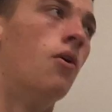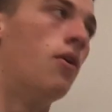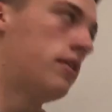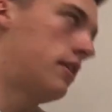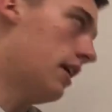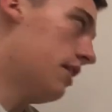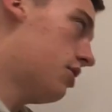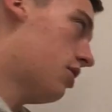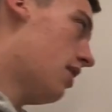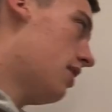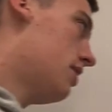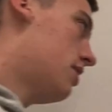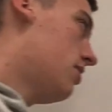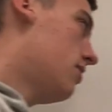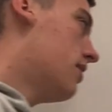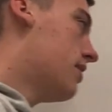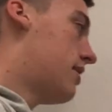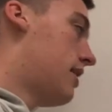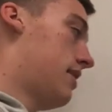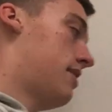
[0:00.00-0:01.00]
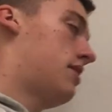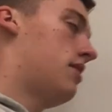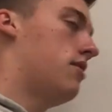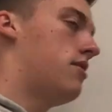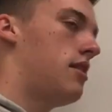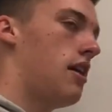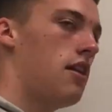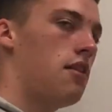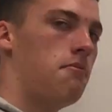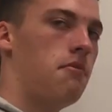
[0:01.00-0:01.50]
what they try and do is they still
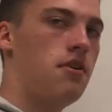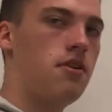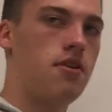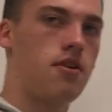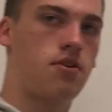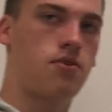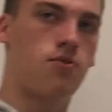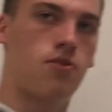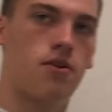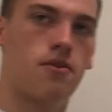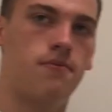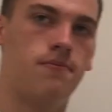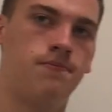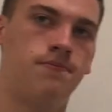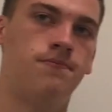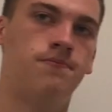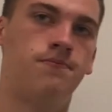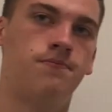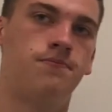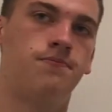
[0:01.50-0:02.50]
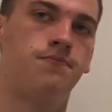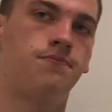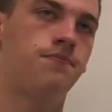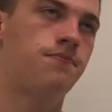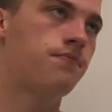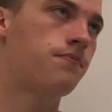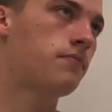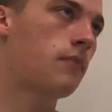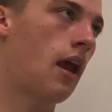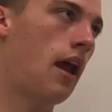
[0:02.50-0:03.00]
stay in the middle of the court,
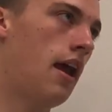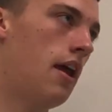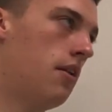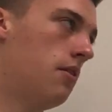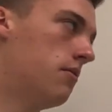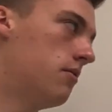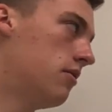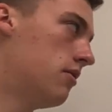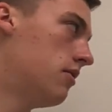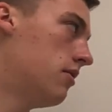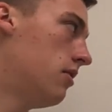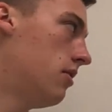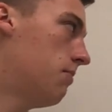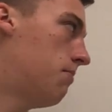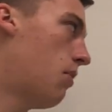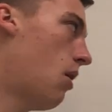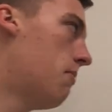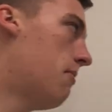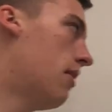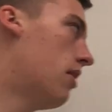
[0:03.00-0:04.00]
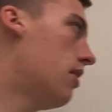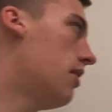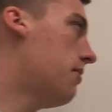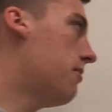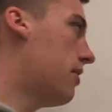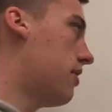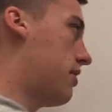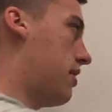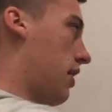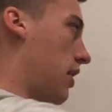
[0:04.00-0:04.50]
and primarily
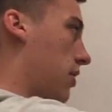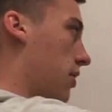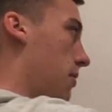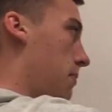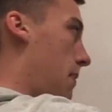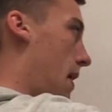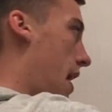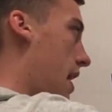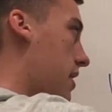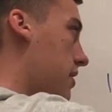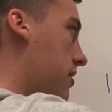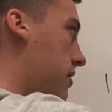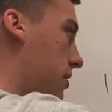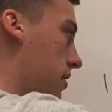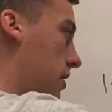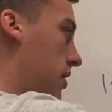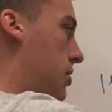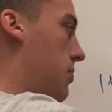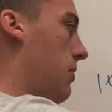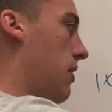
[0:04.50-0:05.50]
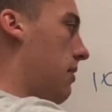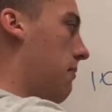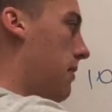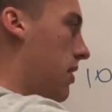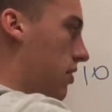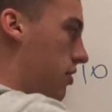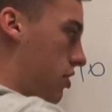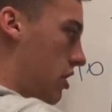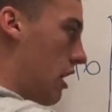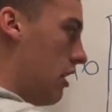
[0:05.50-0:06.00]
when it's a good pass is when the
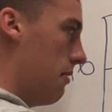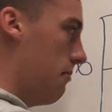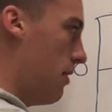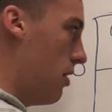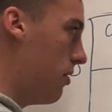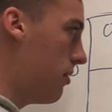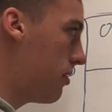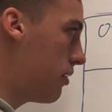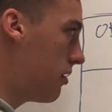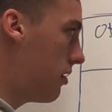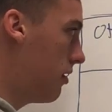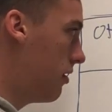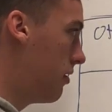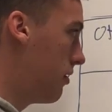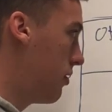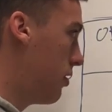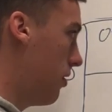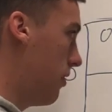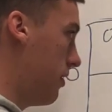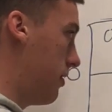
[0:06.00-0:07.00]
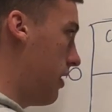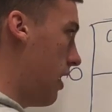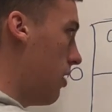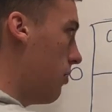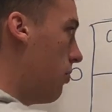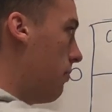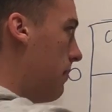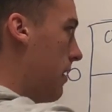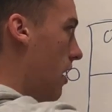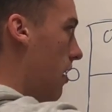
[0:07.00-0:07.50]
middle shine the most. So the setter
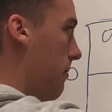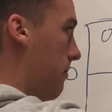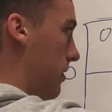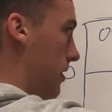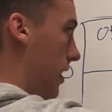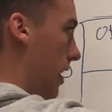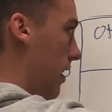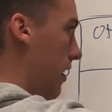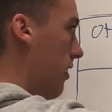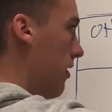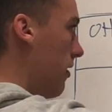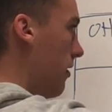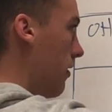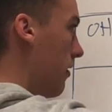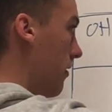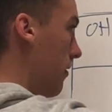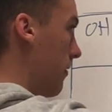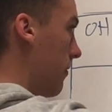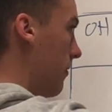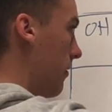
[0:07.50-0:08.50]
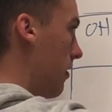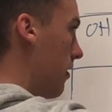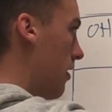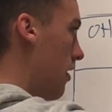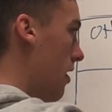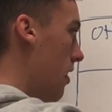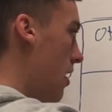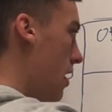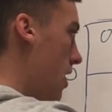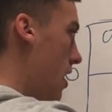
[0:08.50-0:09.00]
will be up setting,
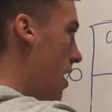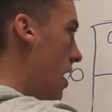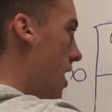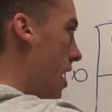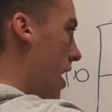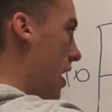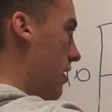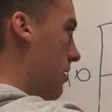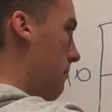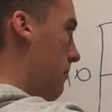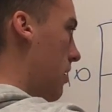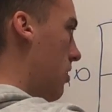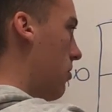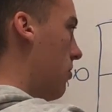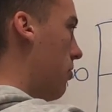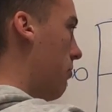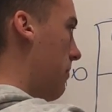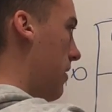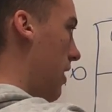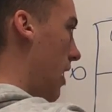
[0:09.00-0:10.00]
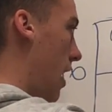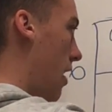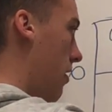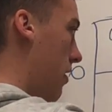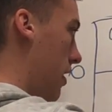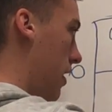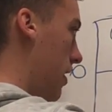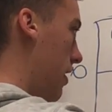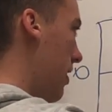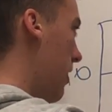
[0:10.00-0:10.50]
and the middle will be
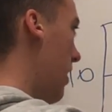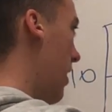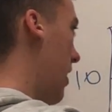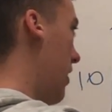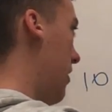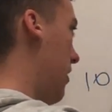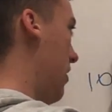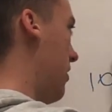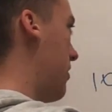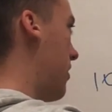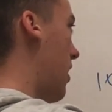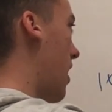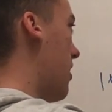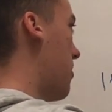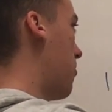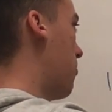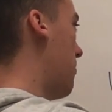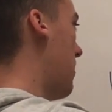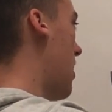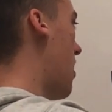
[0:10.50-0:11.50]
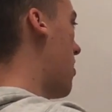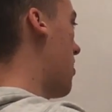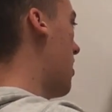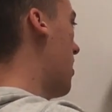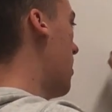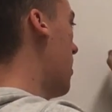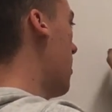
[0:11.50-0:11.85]
out hitting, and these guys will be out